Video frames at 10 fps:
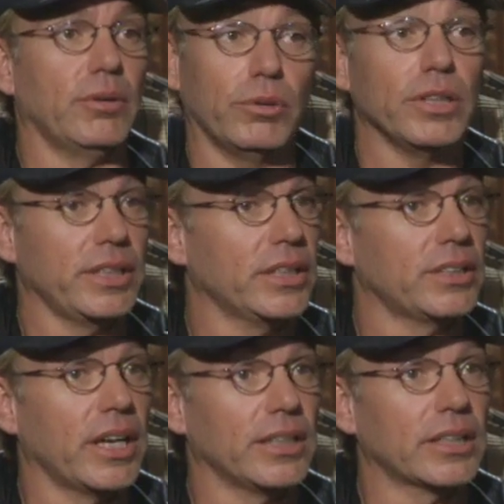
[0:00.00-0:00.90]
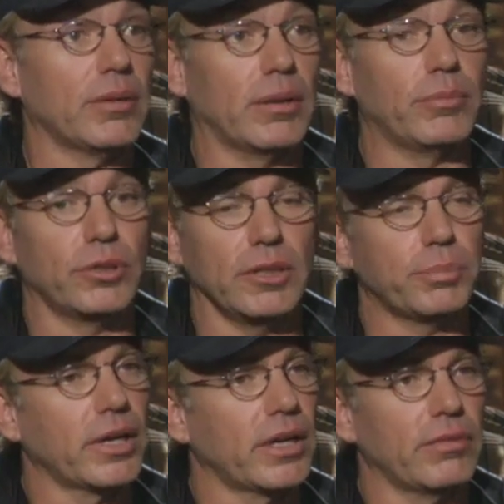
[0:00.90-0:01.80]
It really is nice. I'm really
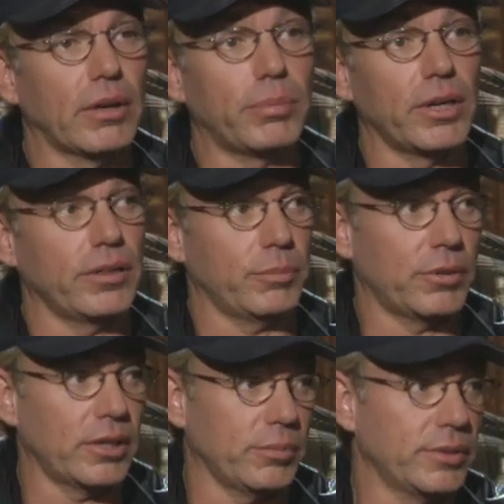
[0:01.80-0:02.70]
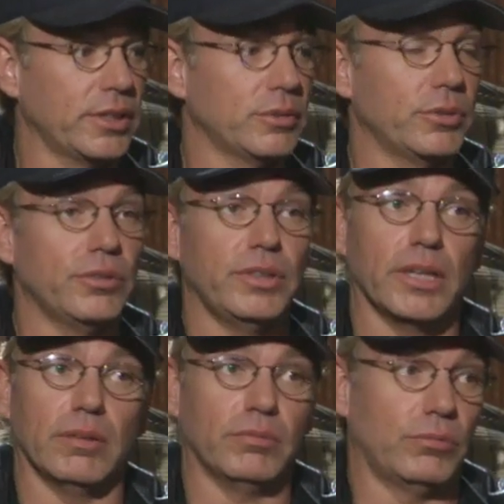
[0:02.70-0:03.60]
proud of it. I'm proud of the part I played in the movie.
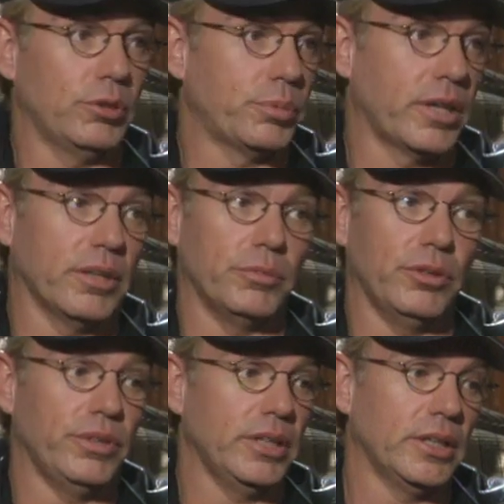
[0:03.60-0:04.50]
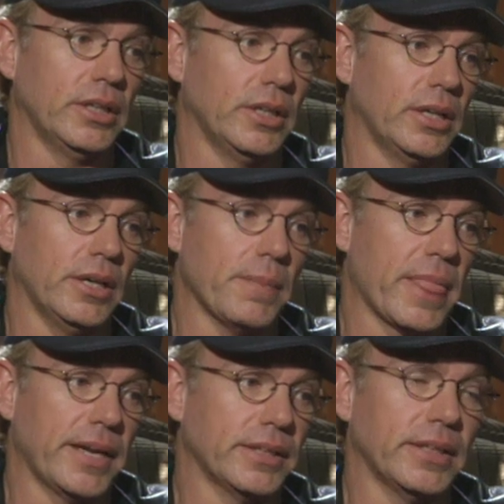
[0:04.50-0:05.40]
I'm real proud of the movie,
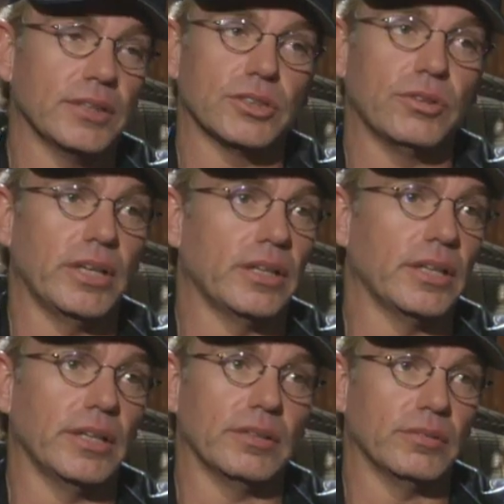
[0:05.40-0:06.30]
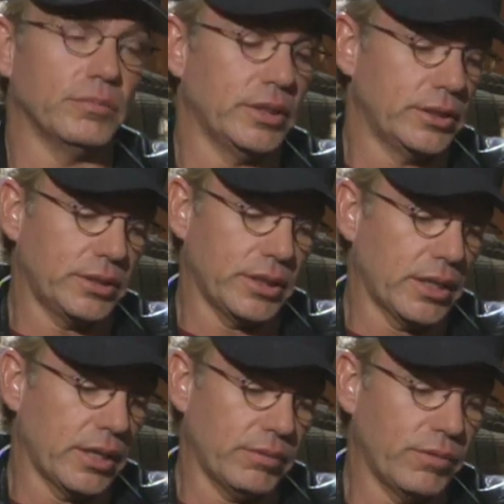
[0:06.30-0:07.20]
and I think it's a great thing. But
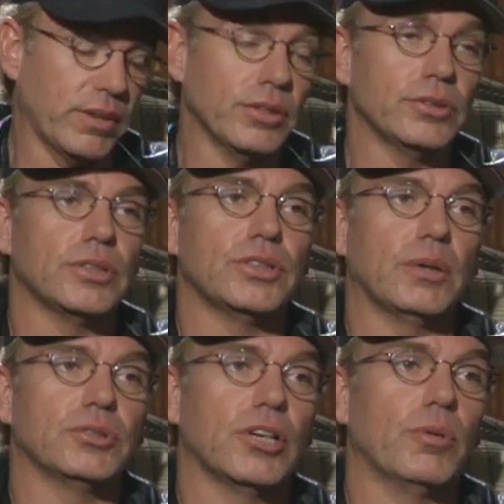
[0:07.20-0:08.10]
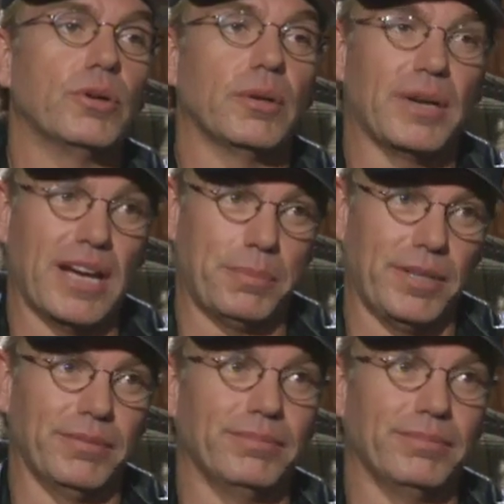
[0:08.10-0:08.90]
if I lose to James Coburn, I'm happy.